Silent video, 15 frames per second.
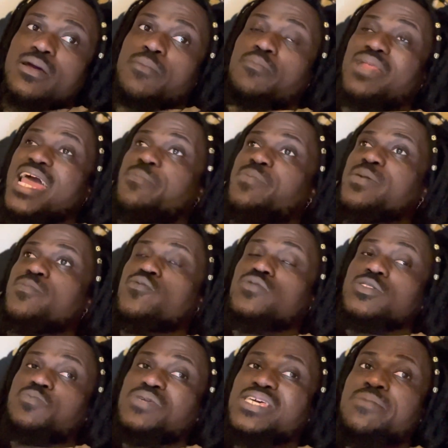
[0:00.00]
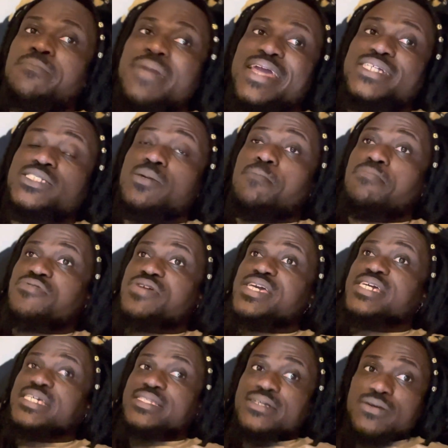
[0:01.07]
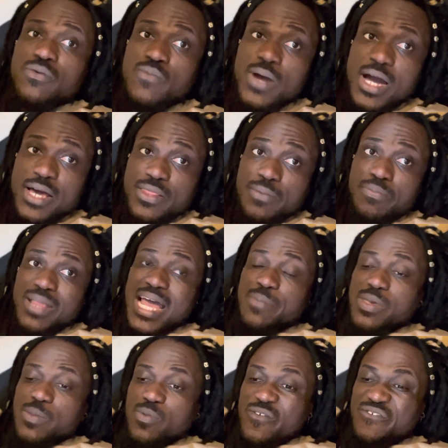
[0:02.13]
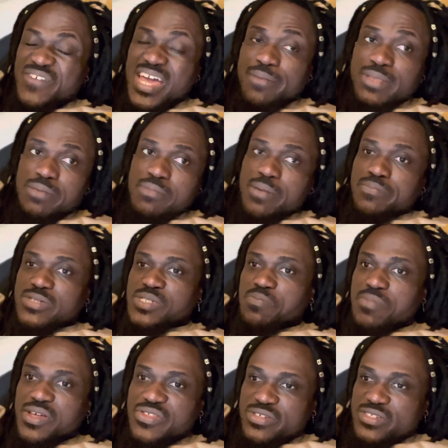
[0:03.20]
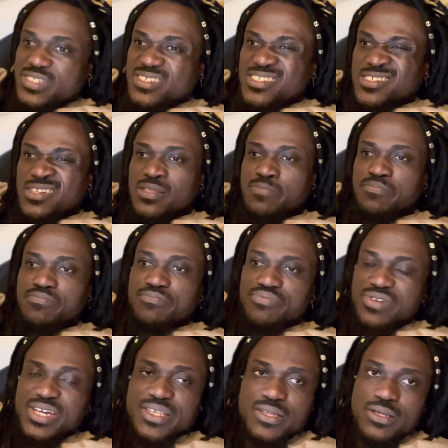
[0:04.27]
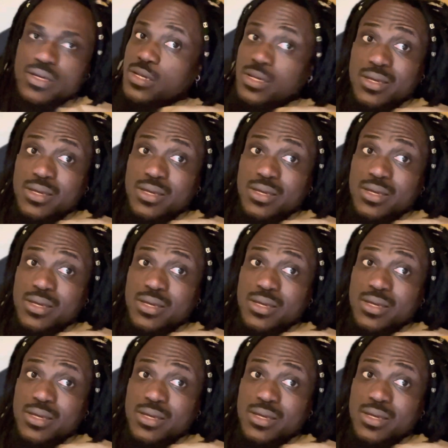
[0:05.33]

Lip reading: Black people was being made to breed with other black people, family members, mothers and sons breeding.